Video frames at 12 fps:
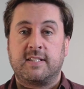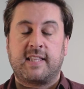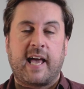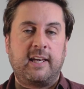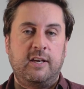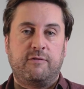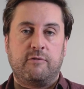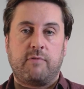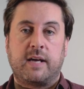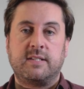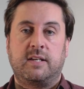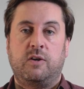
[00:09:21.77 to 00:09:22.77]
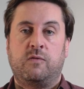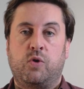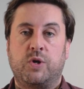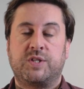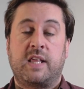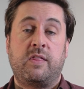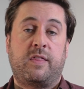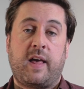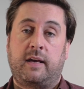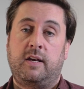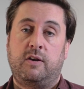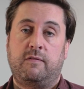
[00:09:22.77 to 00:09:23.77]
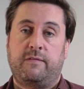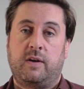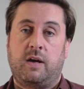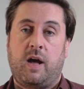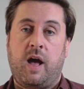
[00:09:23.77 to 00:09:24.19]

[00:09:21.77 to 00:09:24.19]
Thank you for raising your voice, and thank you for